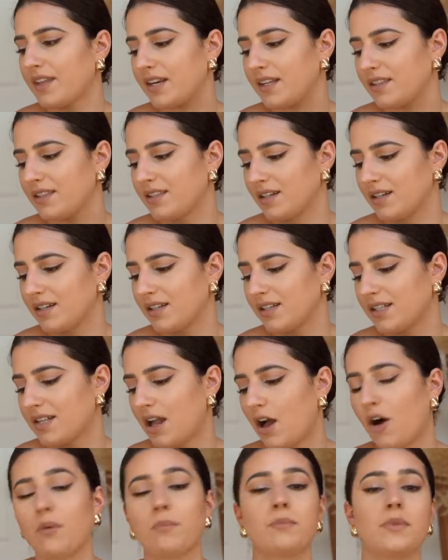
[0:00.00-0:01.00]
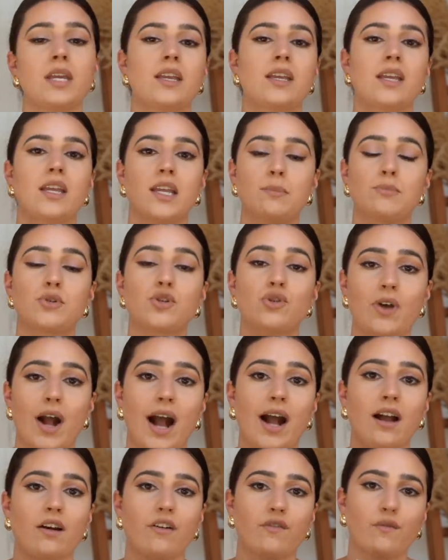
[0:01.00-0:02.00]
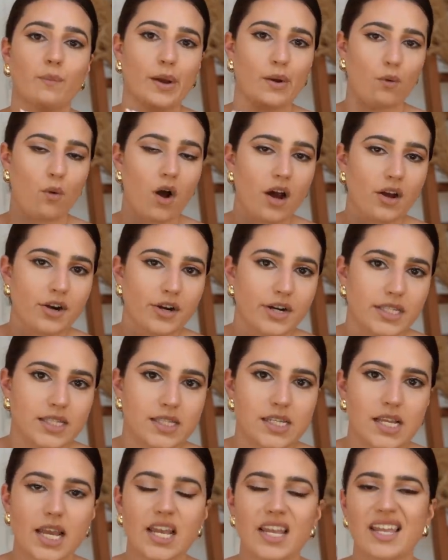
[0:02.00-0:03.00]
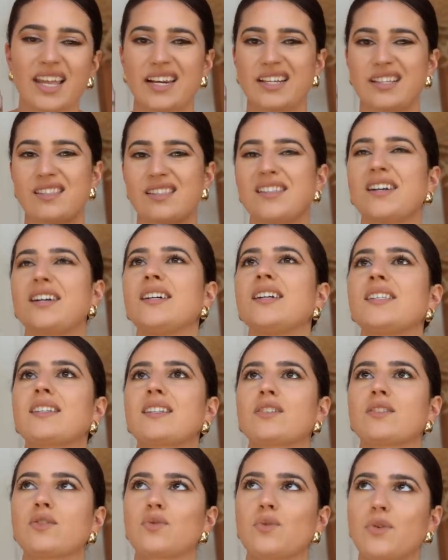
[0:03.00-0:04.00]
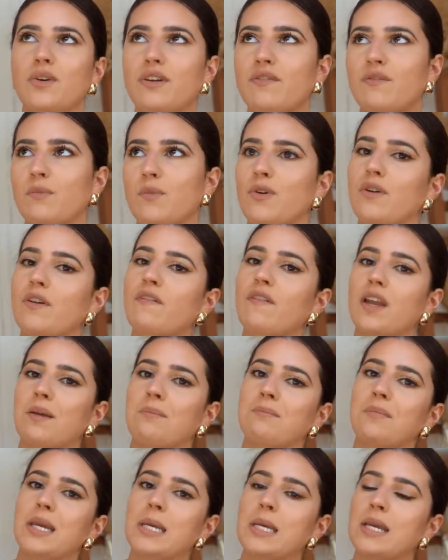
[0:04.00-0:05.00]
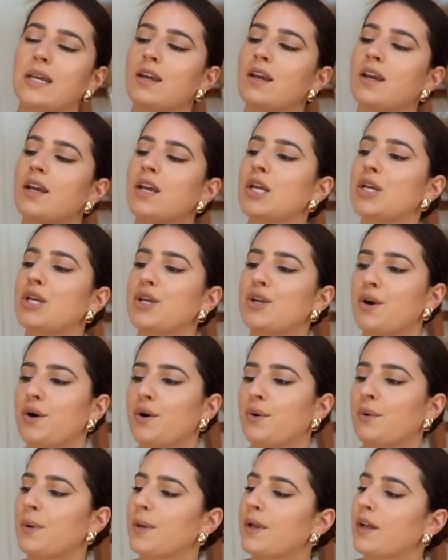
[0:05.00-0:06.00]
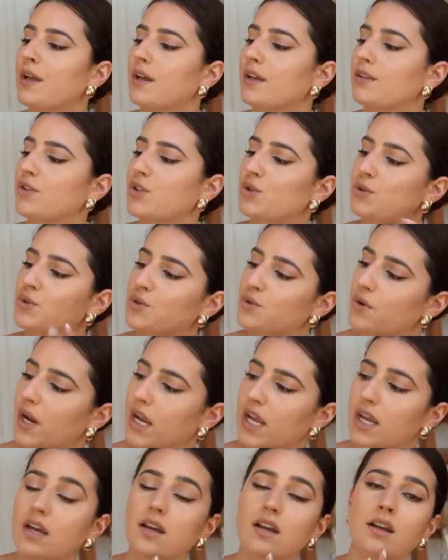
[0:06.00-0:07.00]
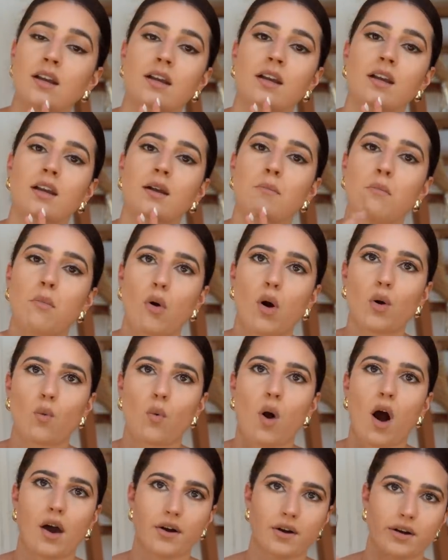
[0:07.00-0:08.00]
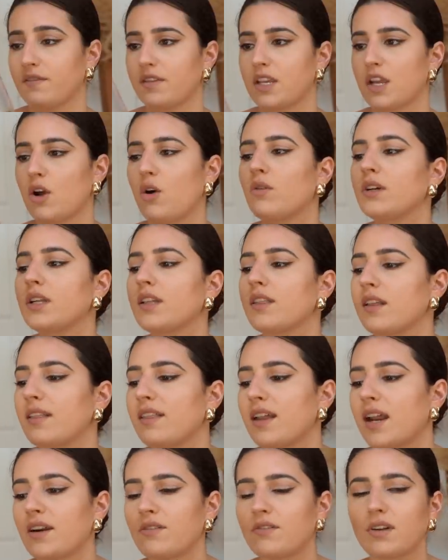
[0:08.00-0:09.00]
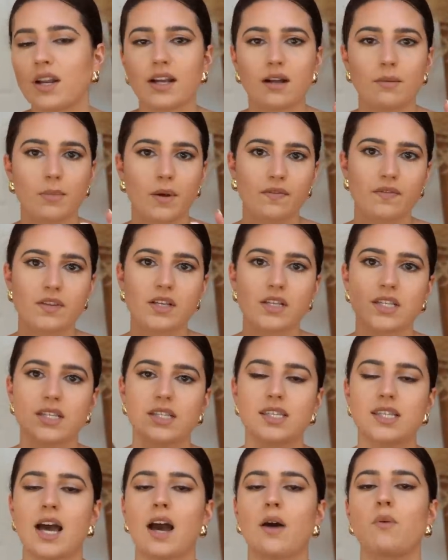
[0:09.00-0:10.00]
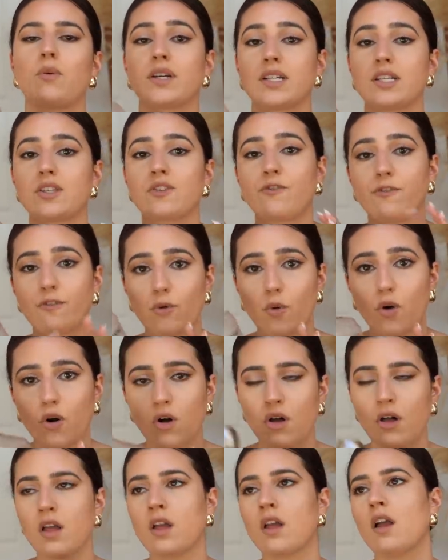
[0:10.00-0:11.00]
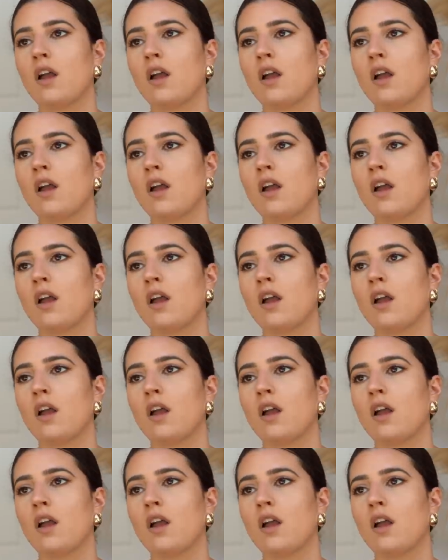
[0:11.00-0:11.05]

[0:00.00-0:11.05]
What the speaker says: that it does help me keep track of my water intake, and it does sort of motivate me, you know, to drink more water. The only thing that I don't like about this is that when it's full,